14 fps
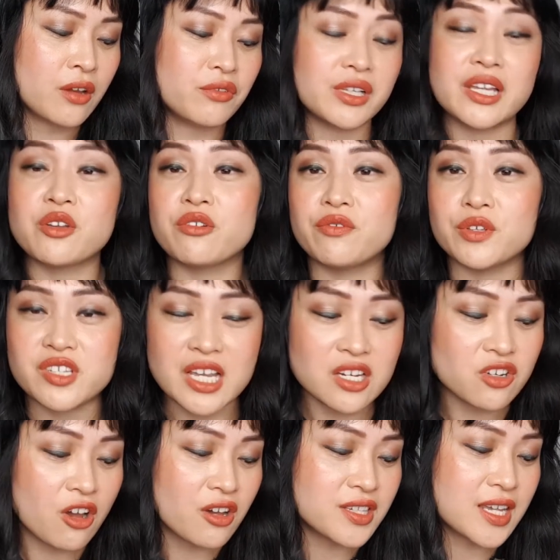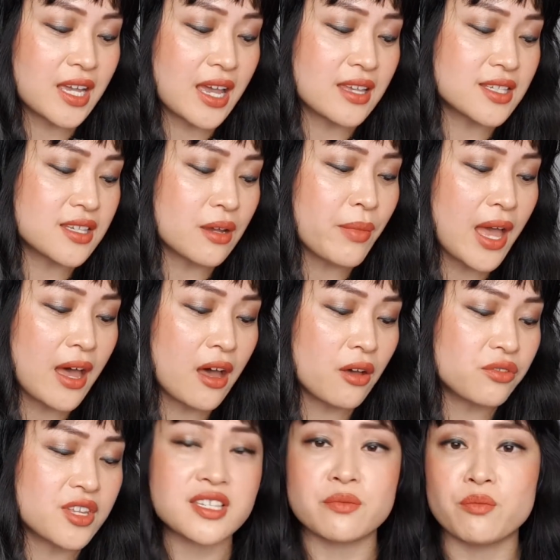really good for detoxing, and
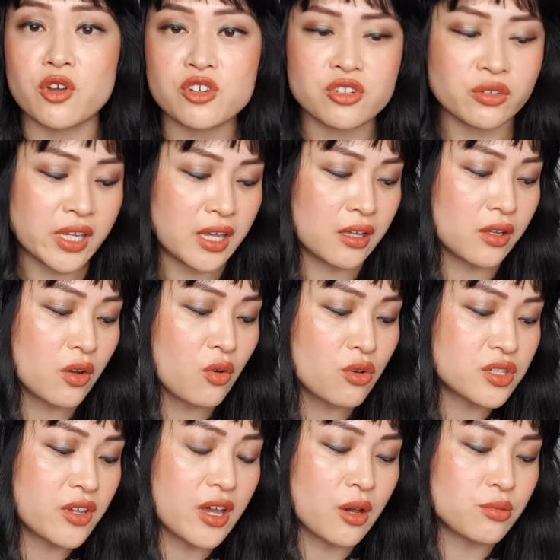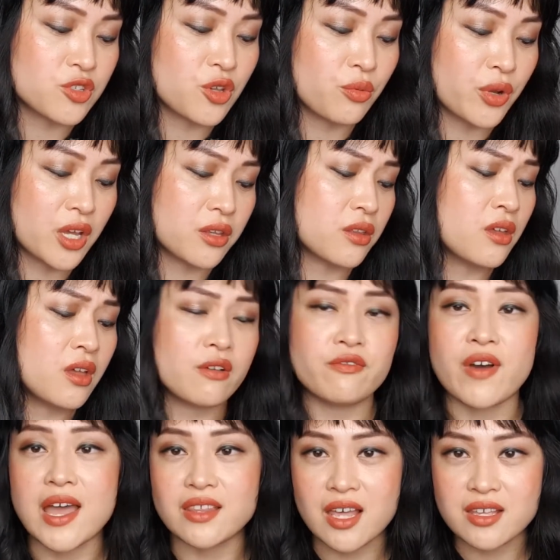somehow this emotional healer also helps you with
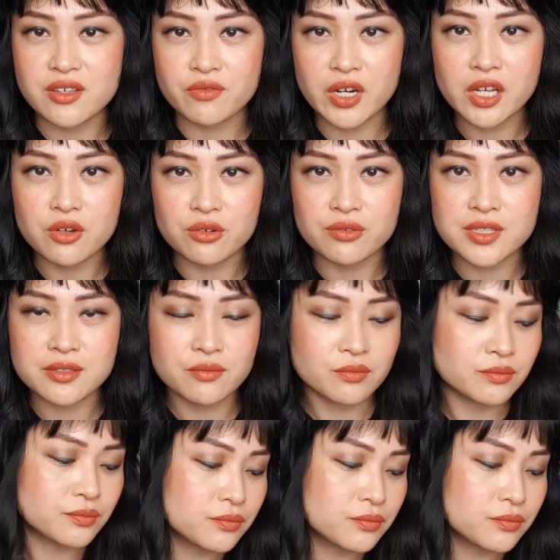fine lines and wrinkles.